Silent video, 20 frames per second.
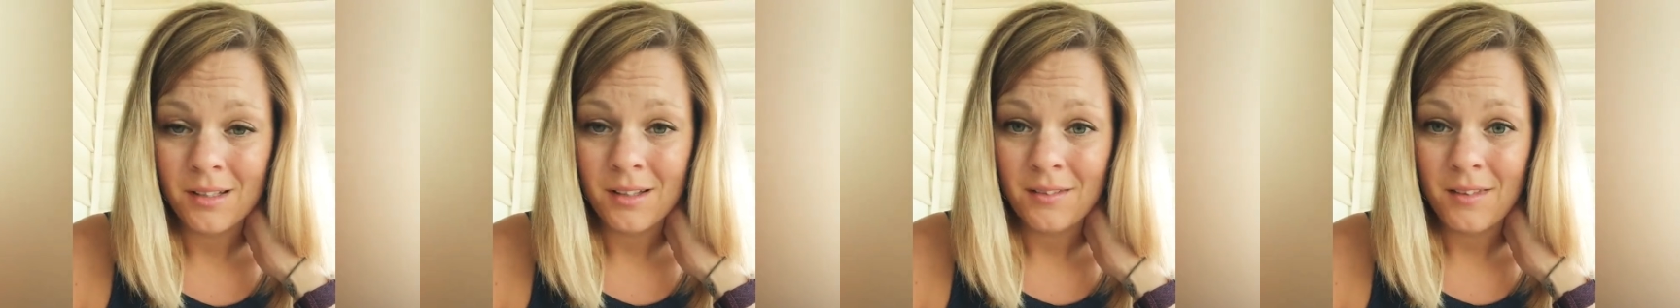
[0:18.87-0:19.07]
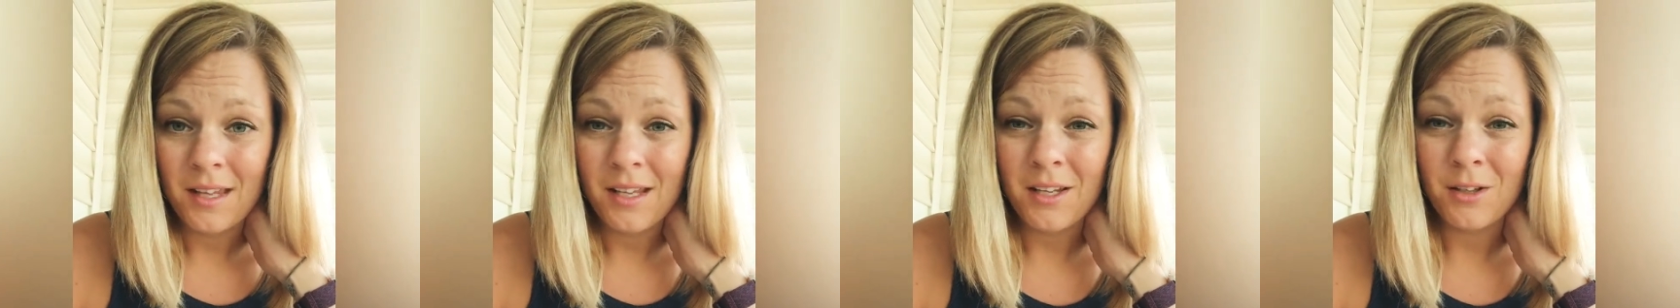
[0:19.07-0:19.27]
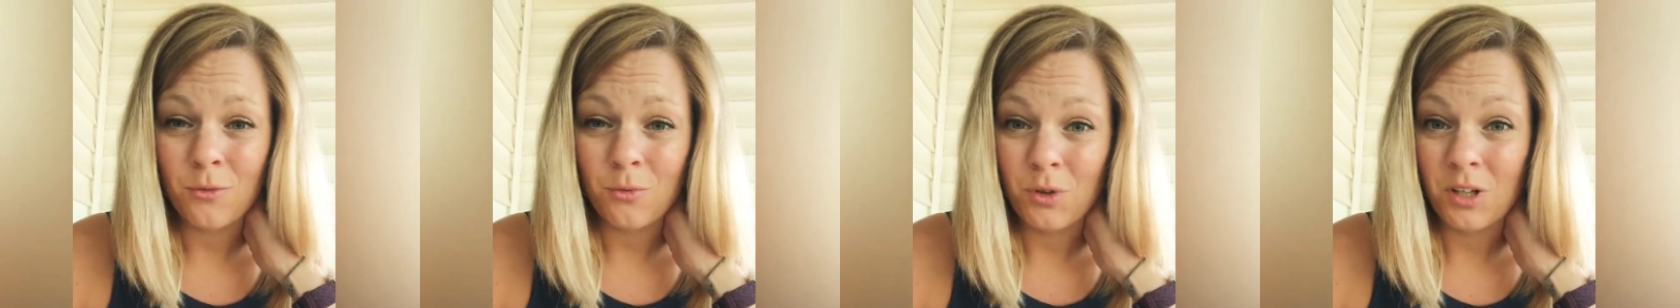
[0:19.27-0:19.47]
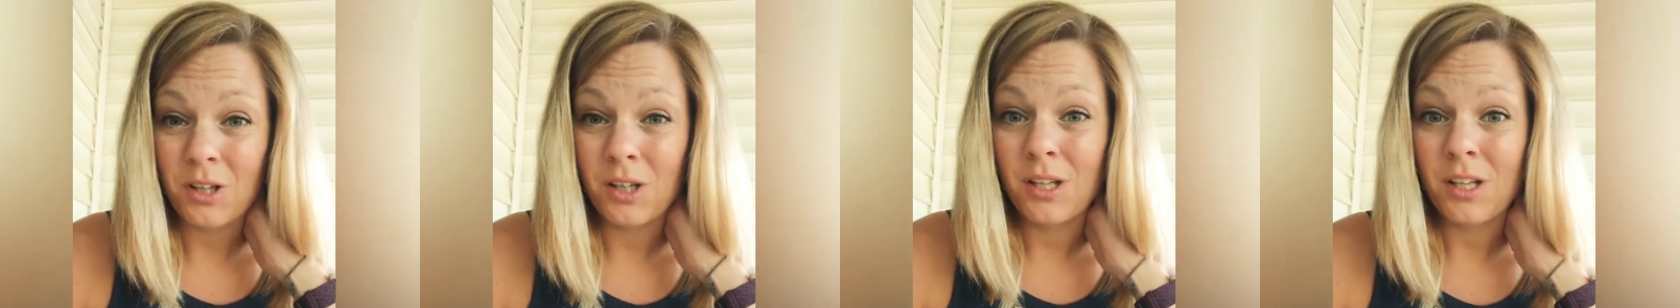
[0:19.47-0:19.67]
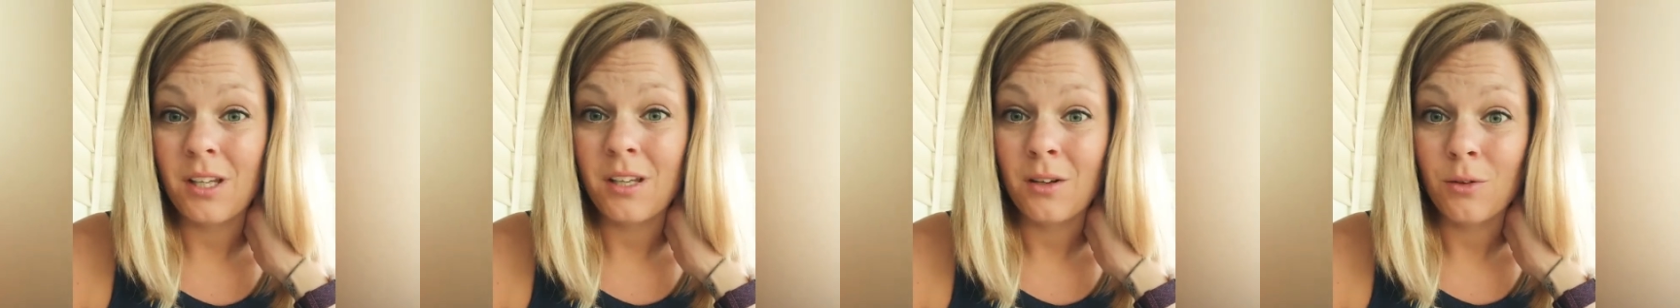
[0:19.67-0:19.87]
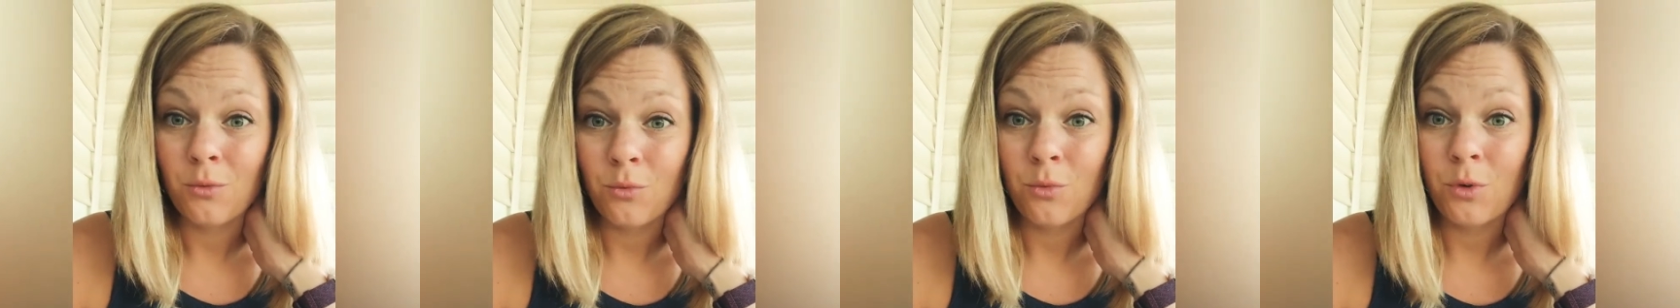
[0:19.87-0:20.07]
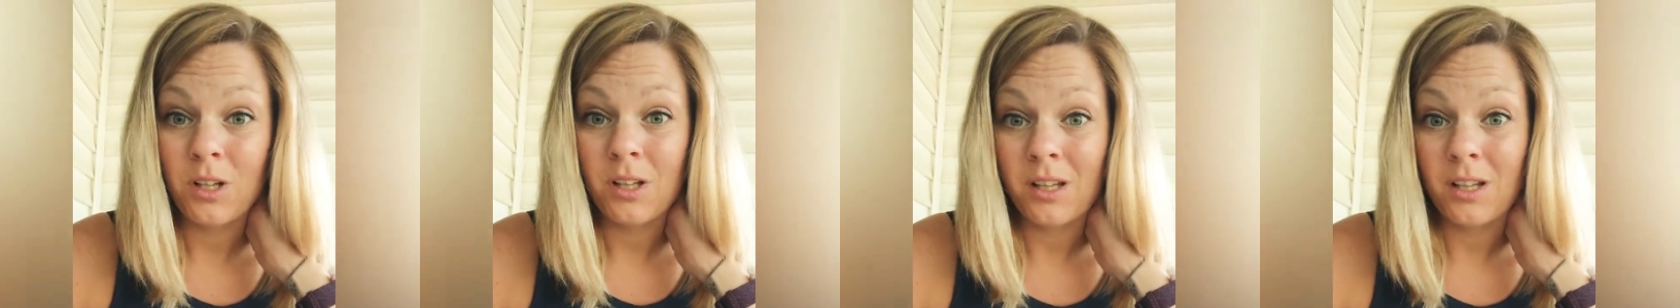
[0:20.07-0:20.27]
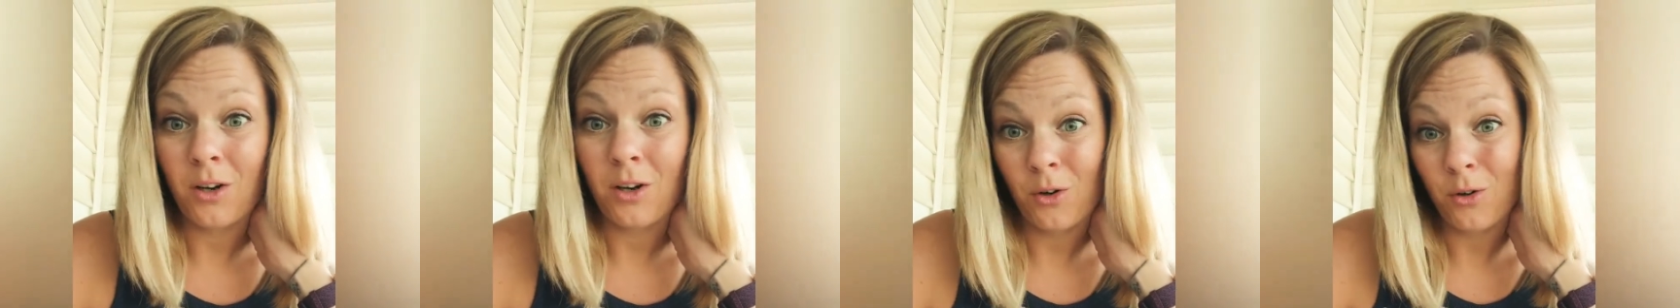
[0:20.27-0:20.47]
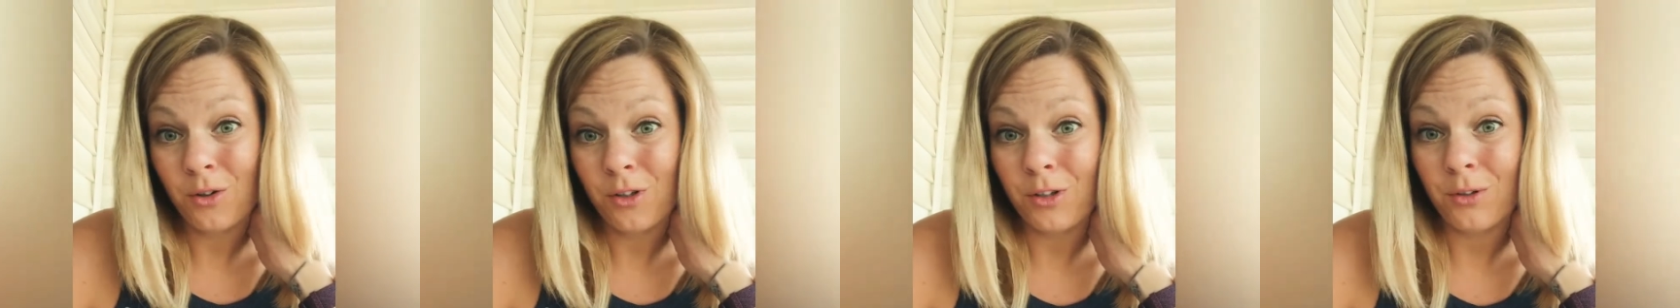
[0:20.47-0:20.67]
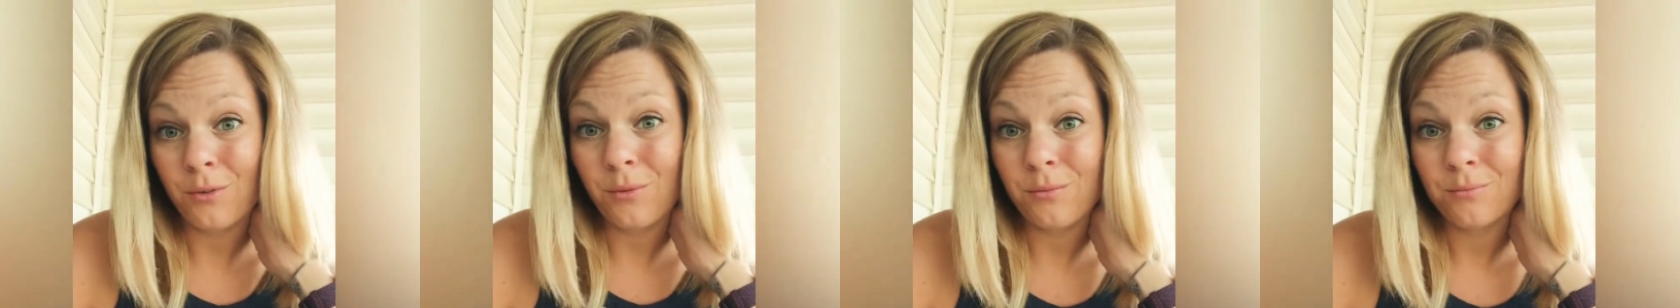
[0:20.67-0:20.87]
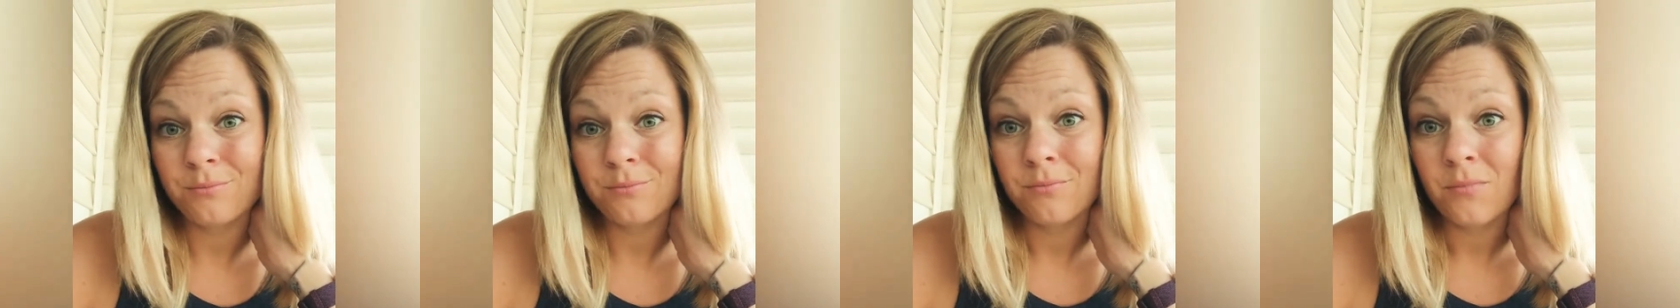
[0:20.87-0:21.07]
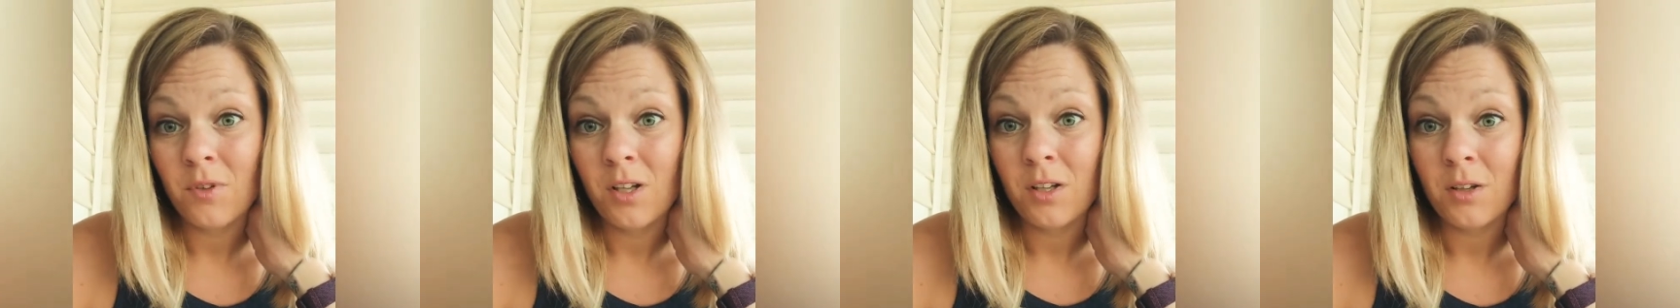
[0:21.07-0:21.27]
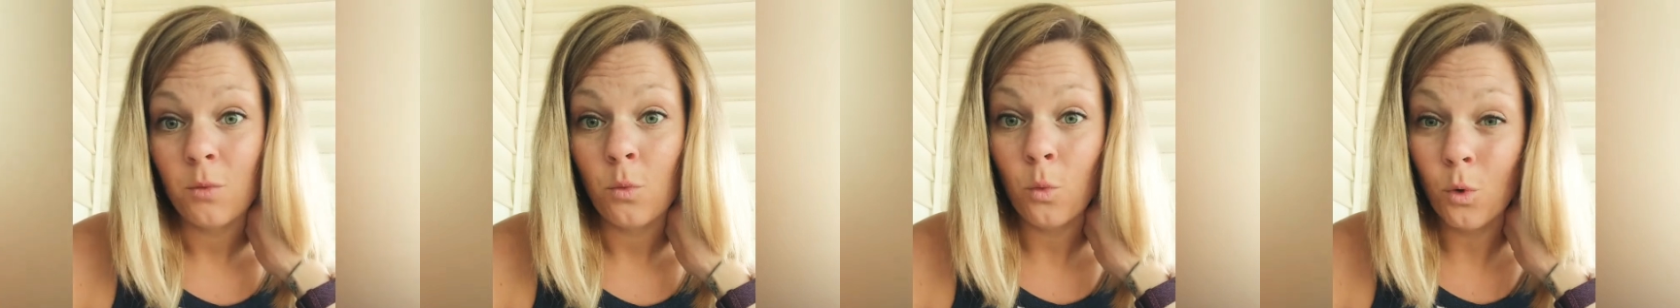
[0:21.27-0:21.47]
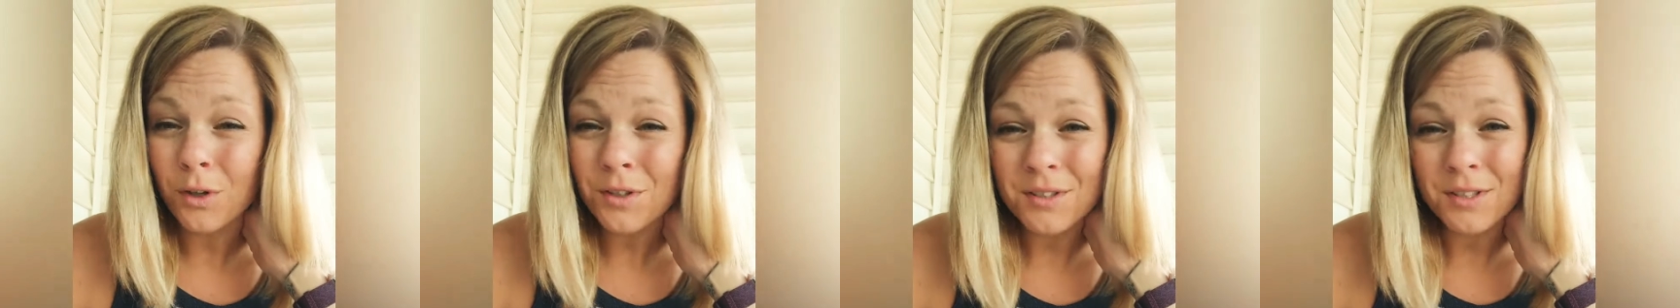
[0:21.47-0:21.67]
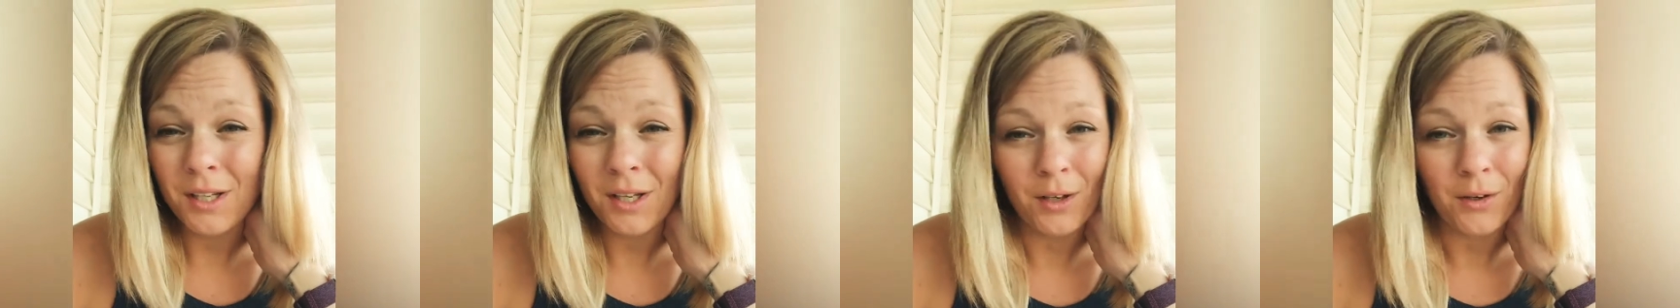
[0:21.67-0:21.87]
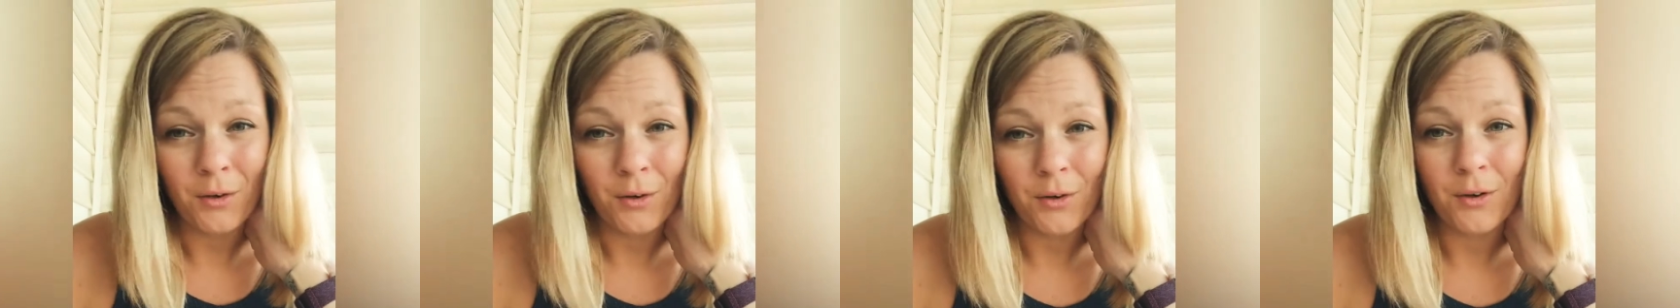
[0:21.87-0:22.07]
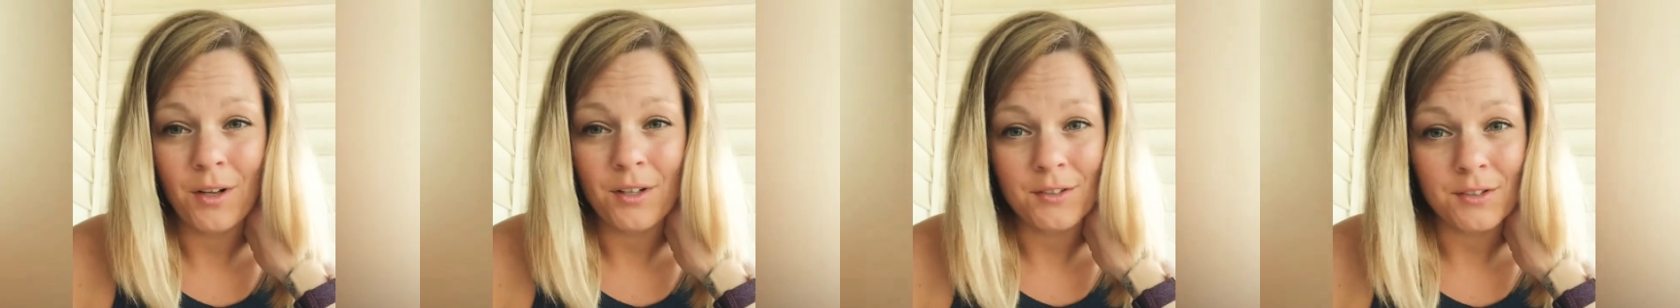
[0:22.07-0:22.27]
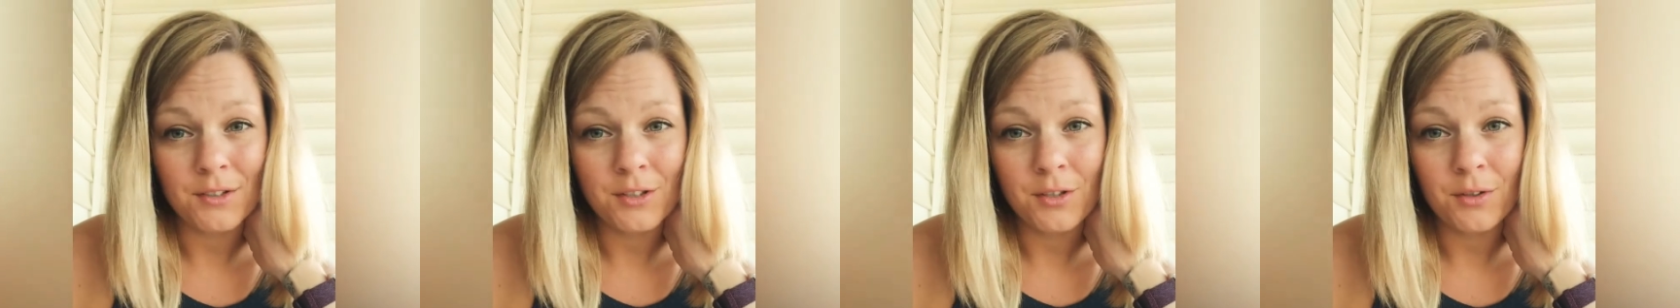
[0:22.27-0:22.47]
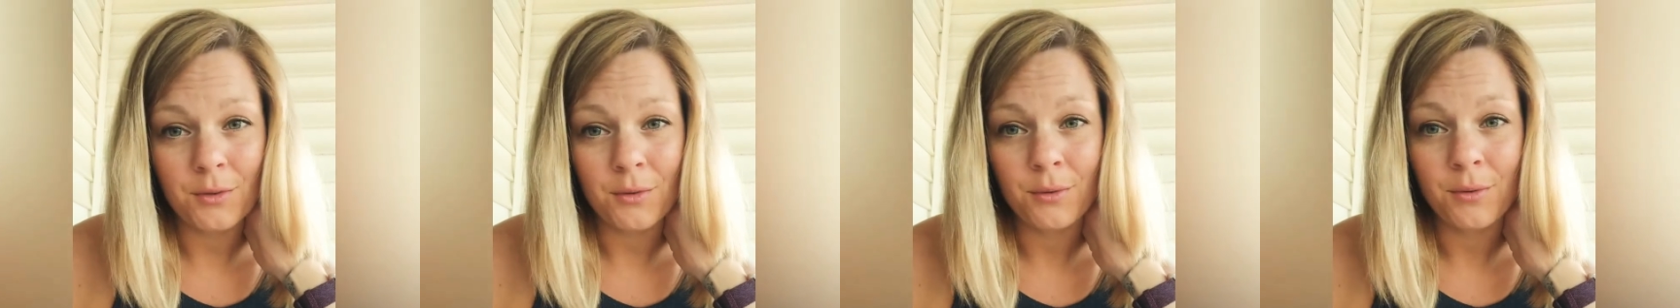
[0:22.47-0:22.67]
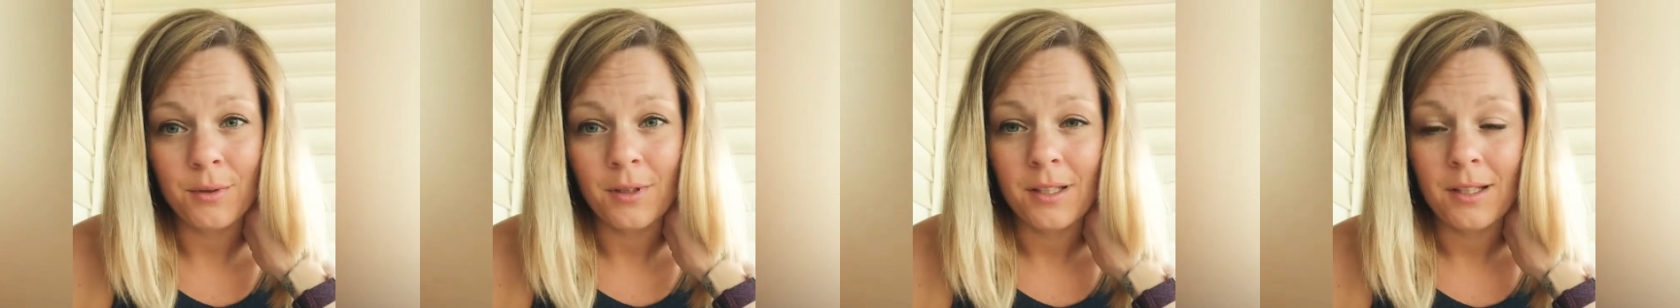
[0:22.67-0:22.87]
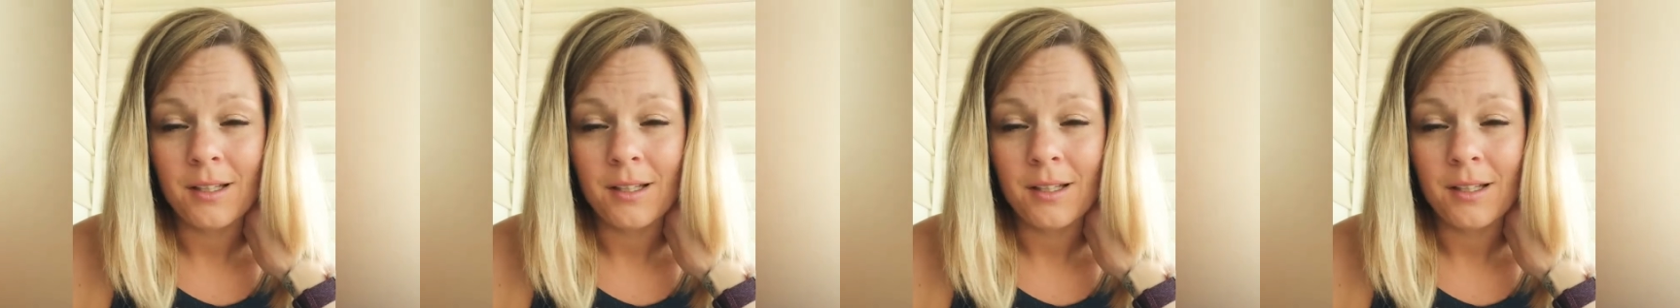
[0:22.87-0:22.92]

They could really, really hurt you. Words can hurt us too.